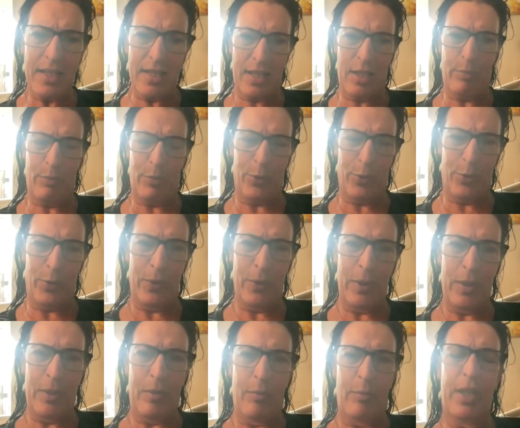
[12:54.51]
to the ball,
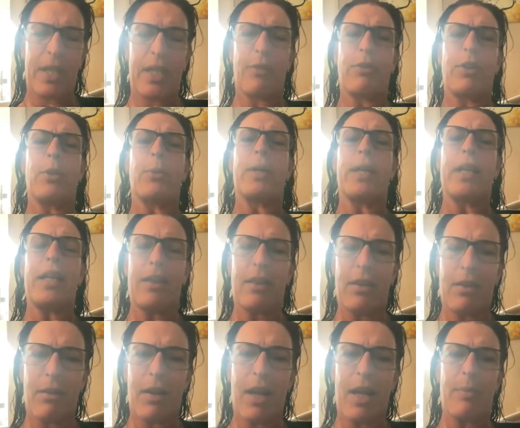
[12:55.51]
but if you were in
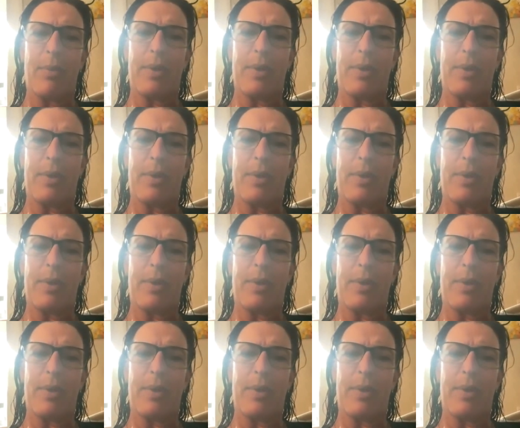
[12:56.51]
the right